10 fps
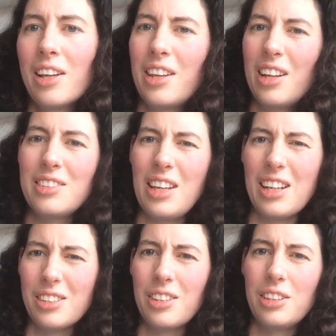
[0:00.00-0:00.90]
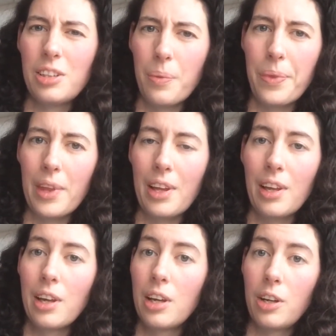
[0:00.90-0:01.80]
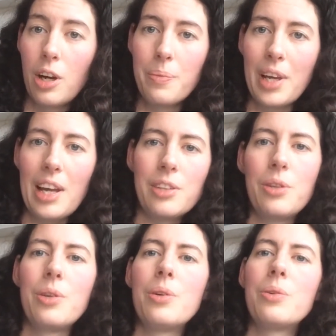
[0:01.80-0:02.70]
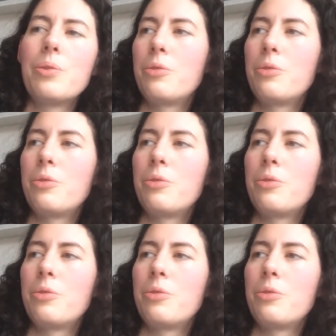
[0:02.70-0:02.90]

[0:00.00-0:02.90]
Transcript: then it's actually something coming at you